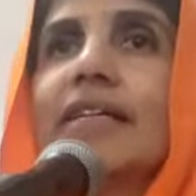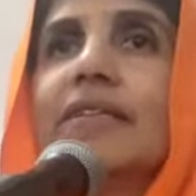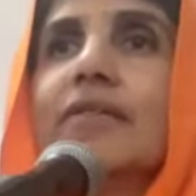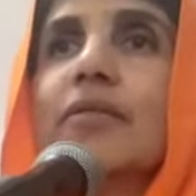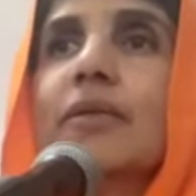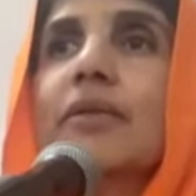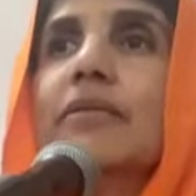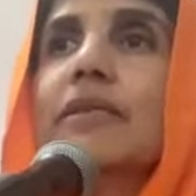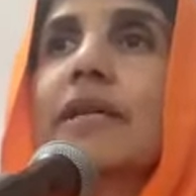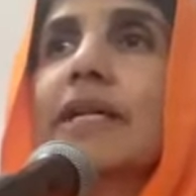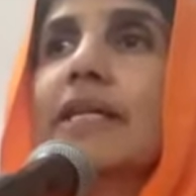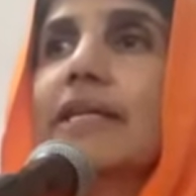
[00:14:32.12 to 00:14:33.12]
You
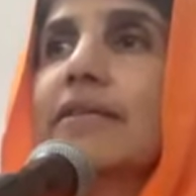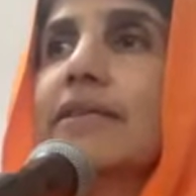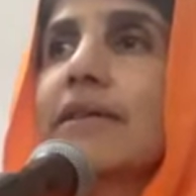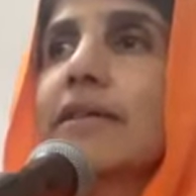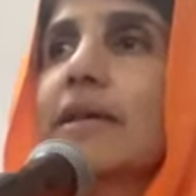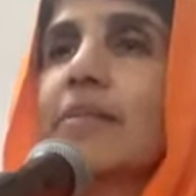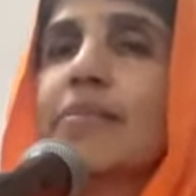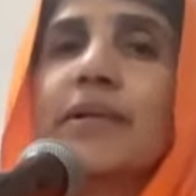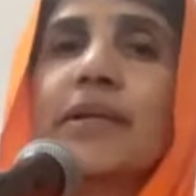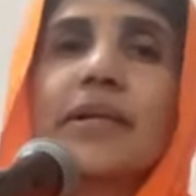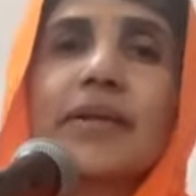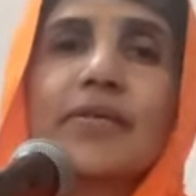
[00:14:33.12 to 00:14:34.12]
look at each other. Up
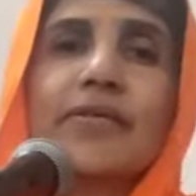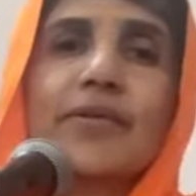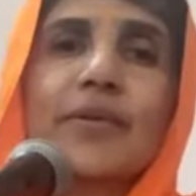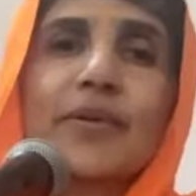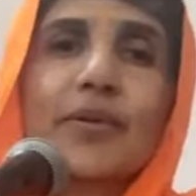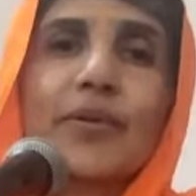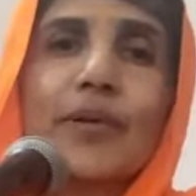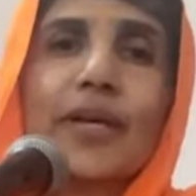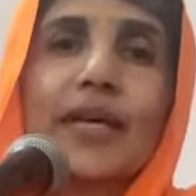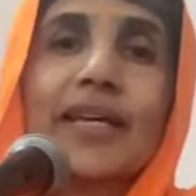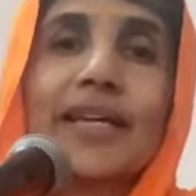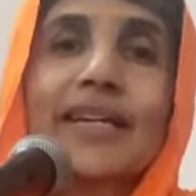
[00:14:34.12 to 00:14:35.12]
till now, she was
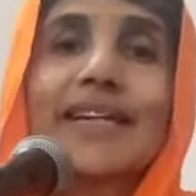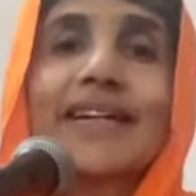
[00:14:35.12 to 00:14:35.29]
okay.